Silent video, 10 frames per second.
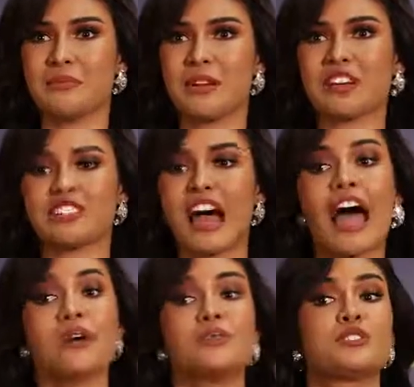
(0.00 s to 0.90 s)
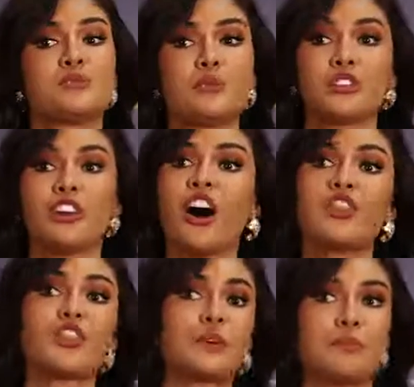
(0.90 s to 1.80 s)
because I was put
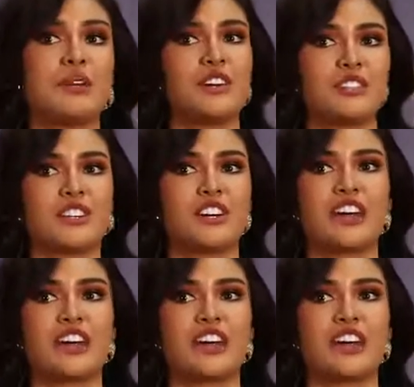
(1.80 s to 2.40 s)
under pressure.